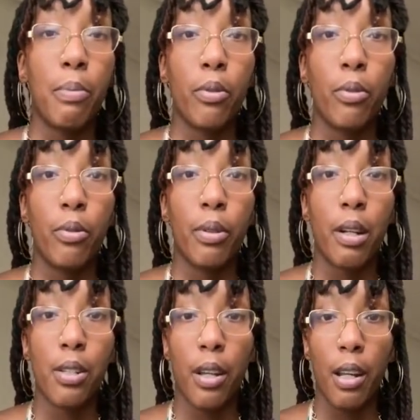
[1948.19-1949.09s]
people who are
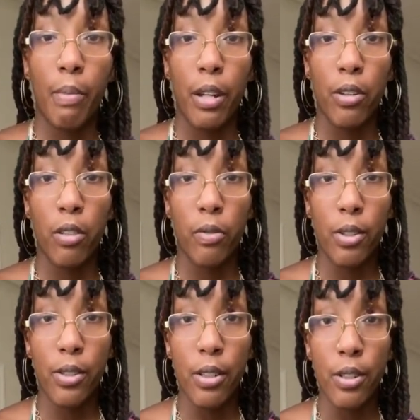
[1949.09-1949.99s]
educated by the
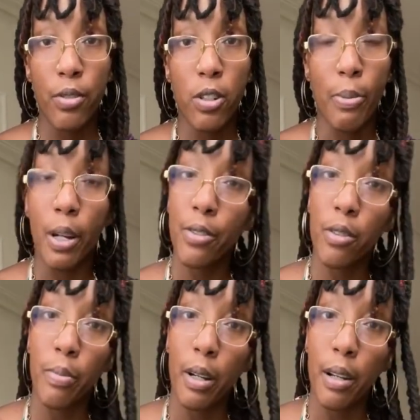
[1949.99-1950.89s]
universities who are
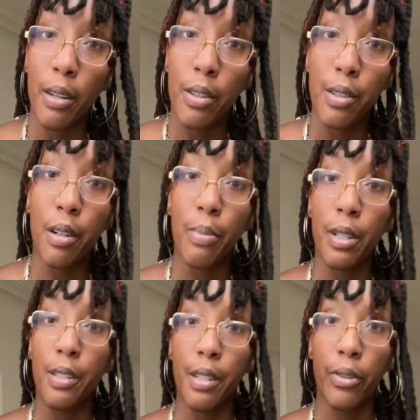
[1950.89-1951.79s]
sponsored by these
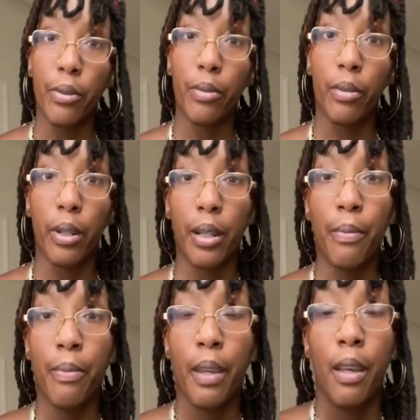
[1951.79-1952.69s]
companies either, okay?